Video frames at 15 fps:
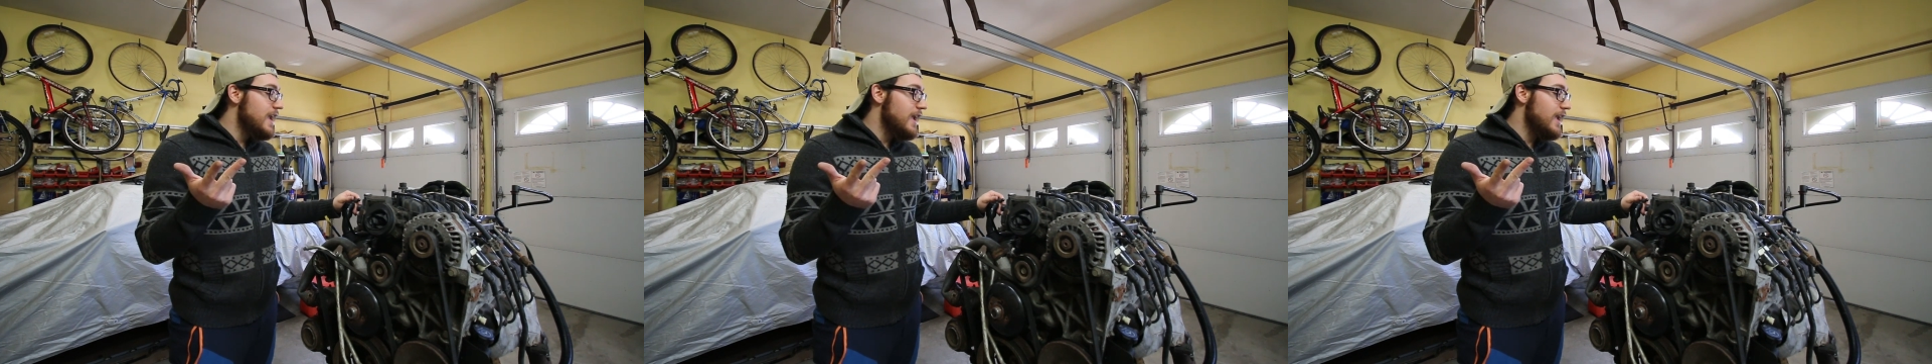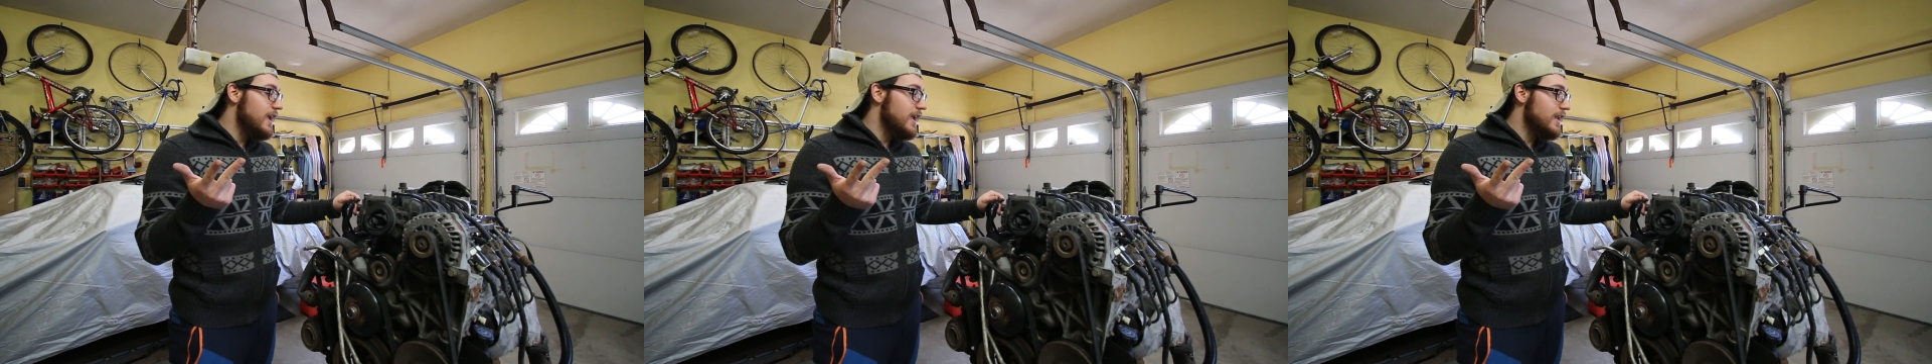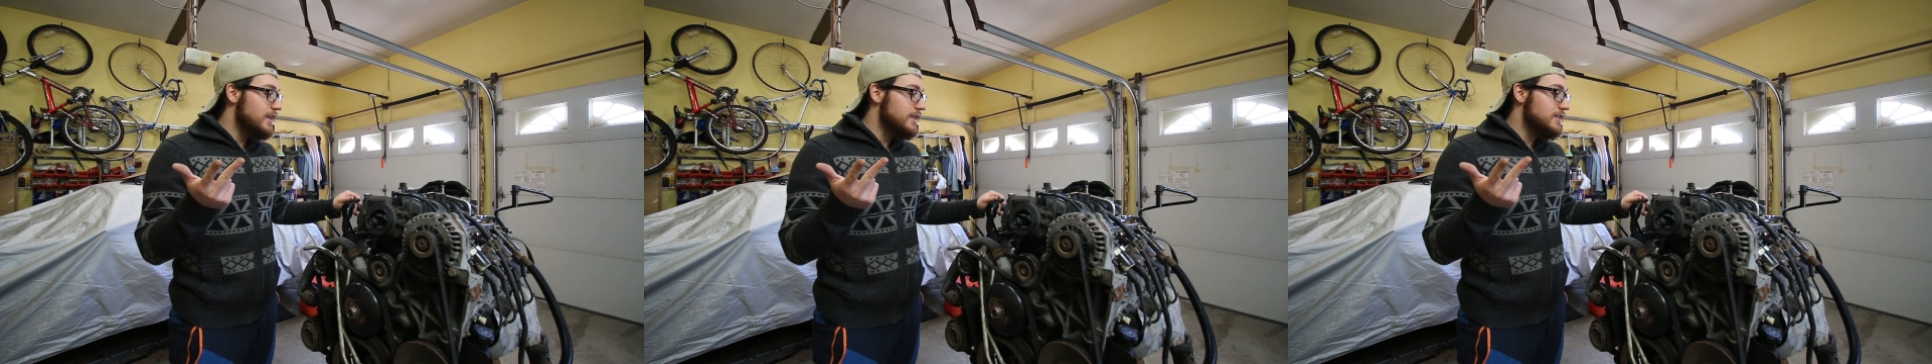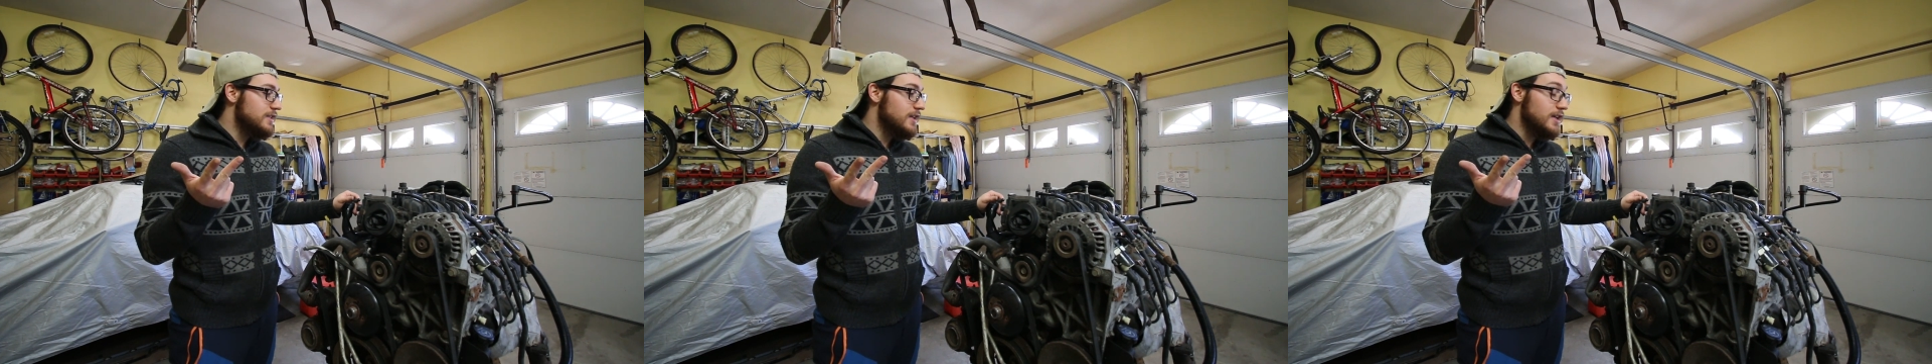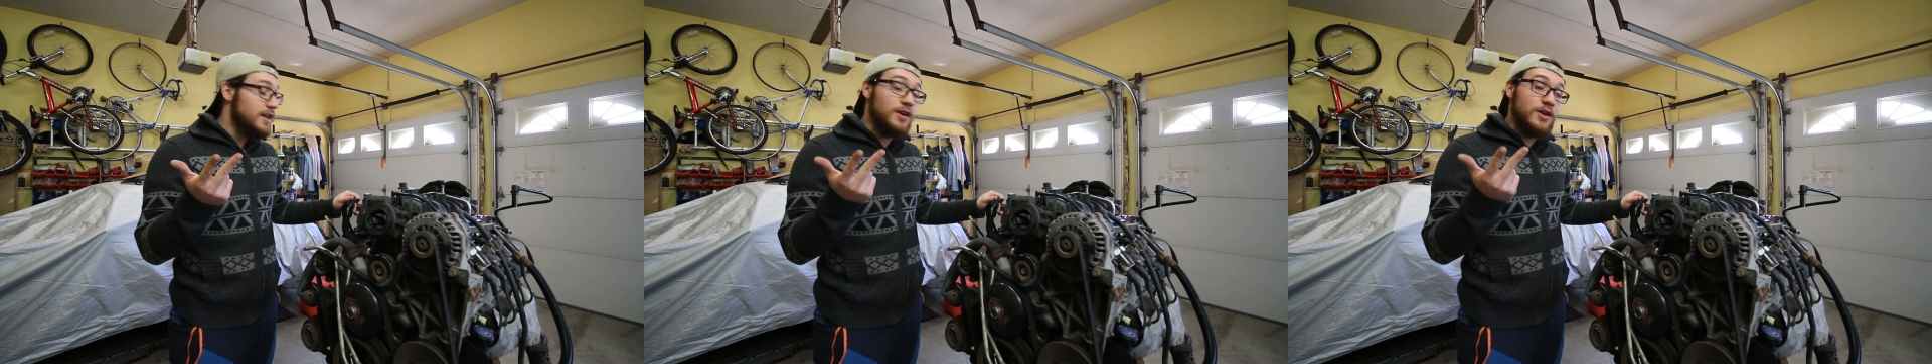and
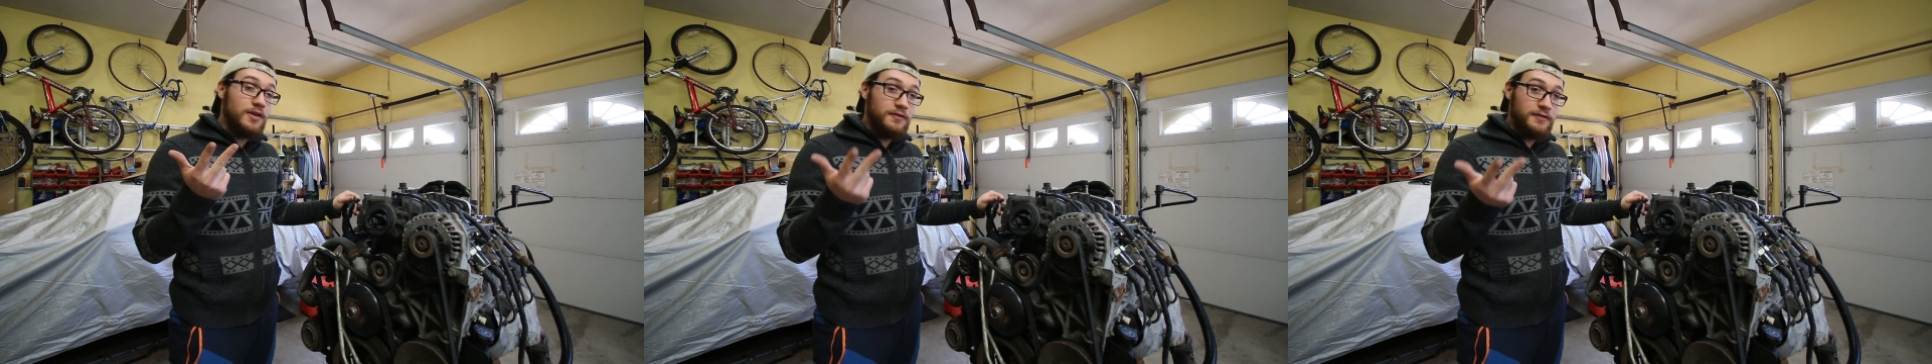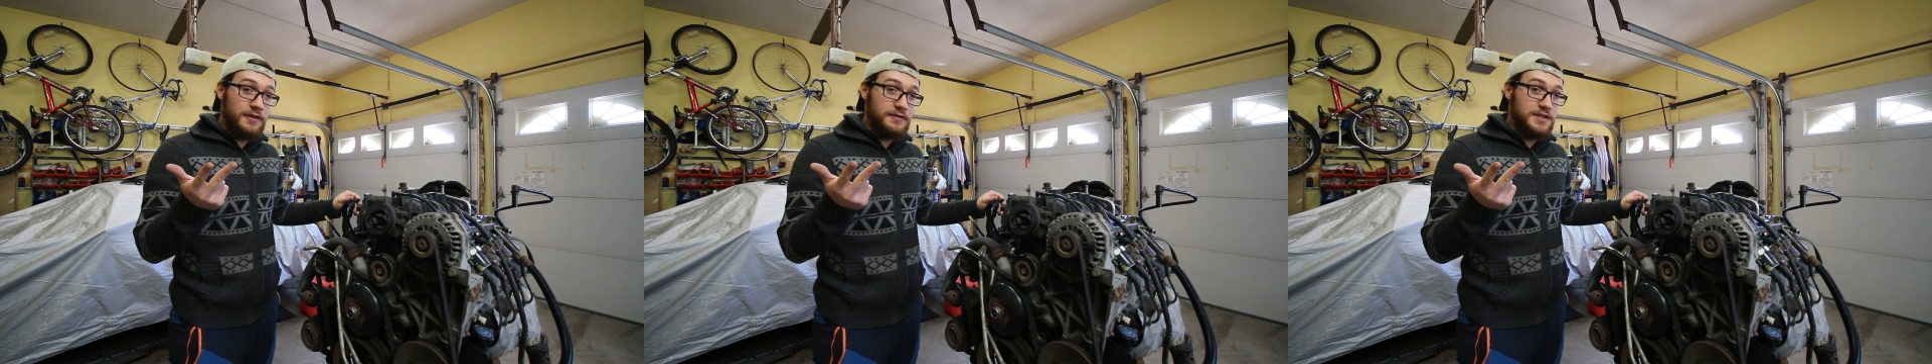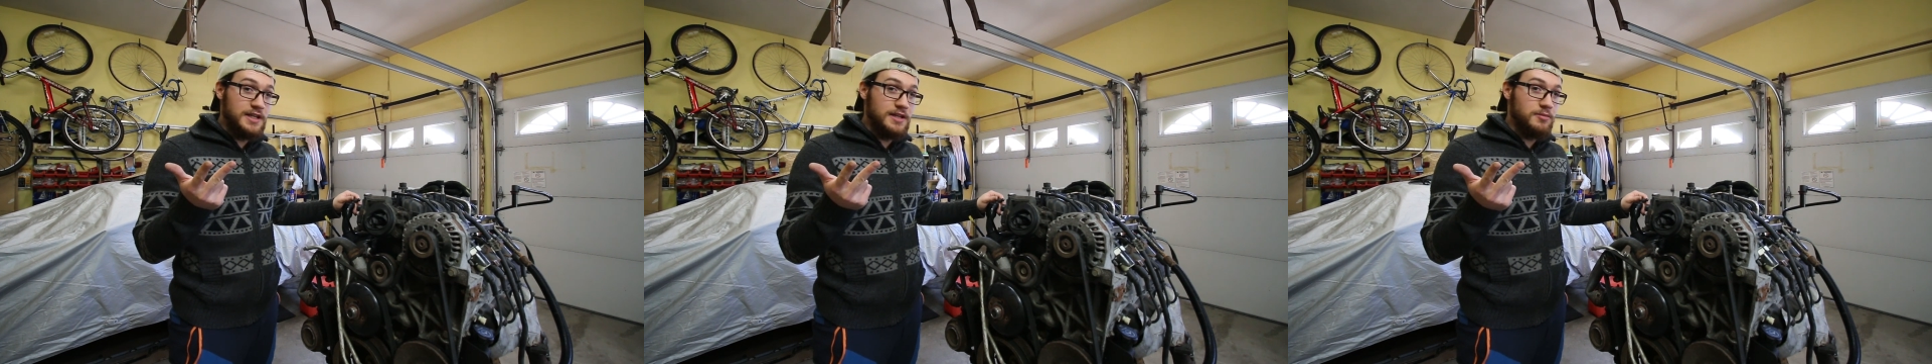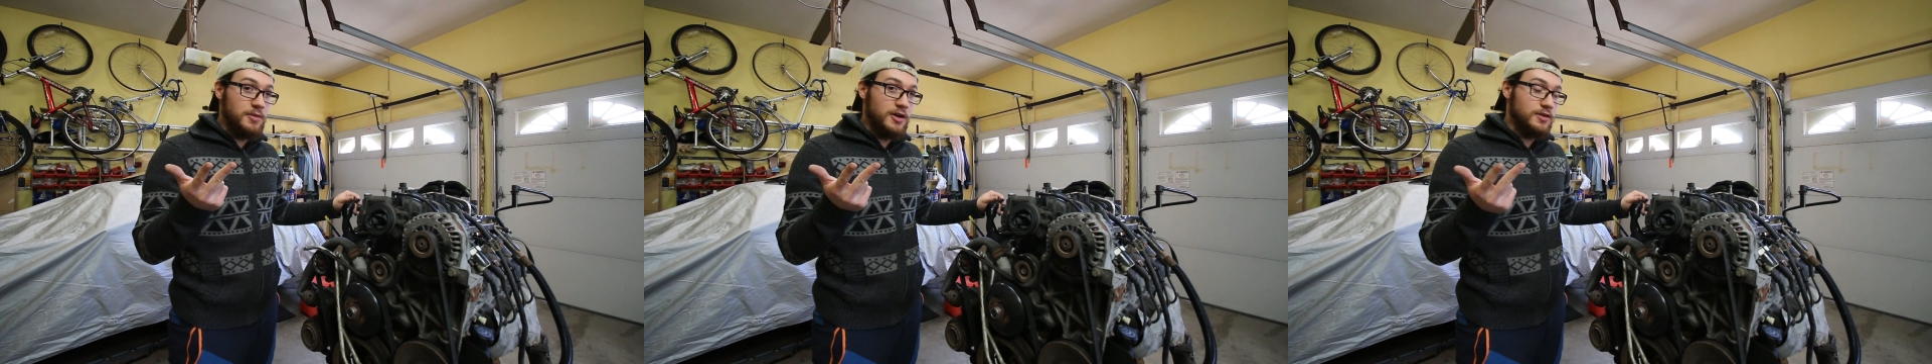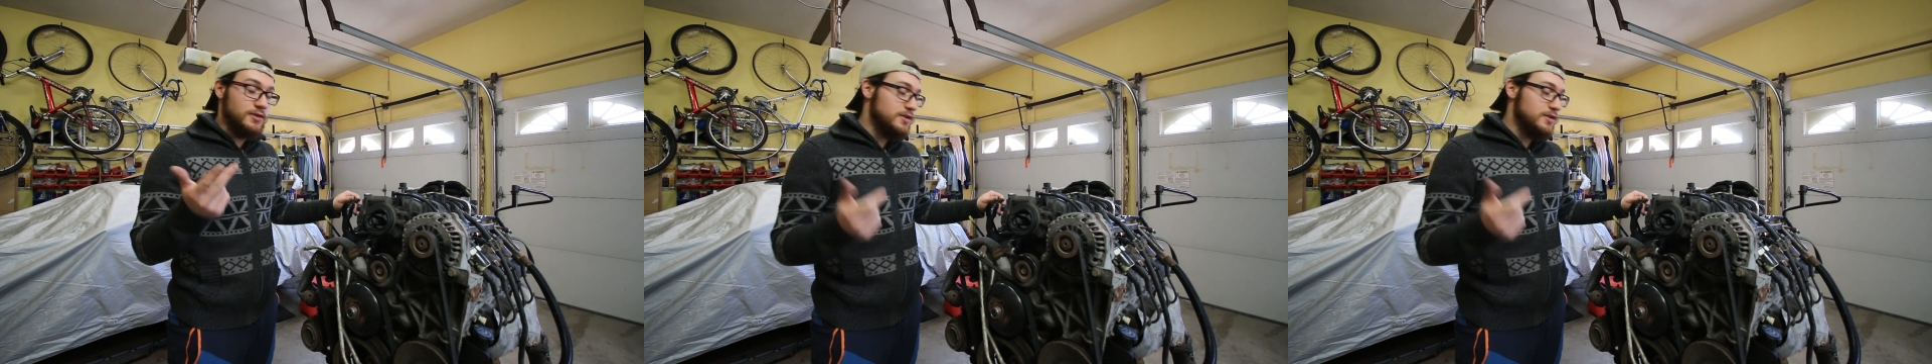15 mil.